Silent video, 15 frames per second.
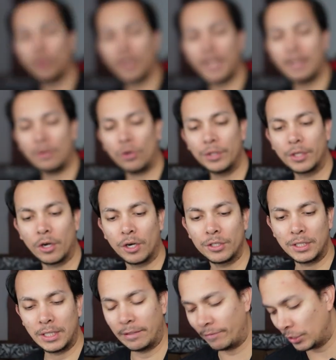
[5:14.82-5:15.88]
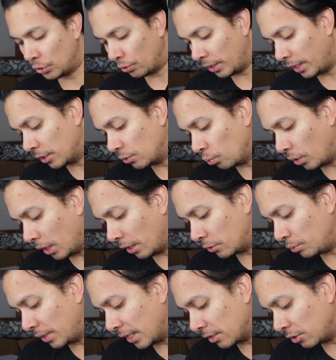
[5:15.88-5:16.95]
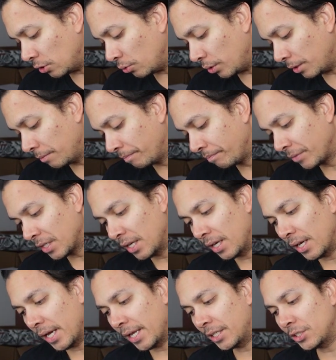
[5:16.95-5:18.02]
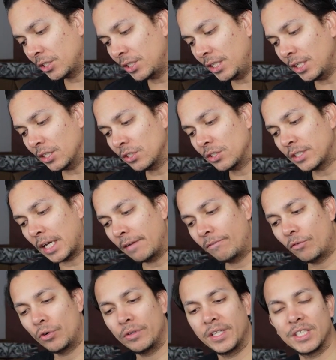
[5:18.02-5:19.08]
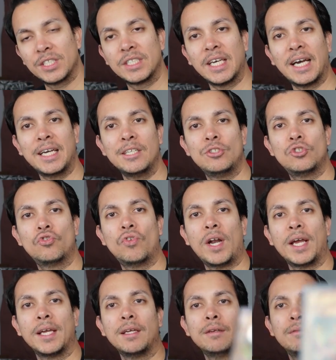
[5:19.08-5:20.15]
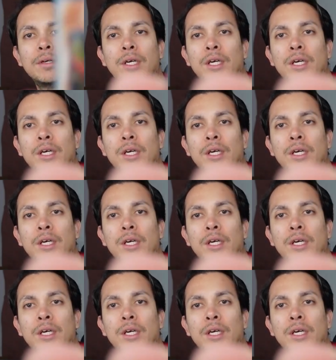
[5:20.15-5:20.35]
look at all the cards individually as well as we get to it. And this is the Slifer, the Sky Dragon.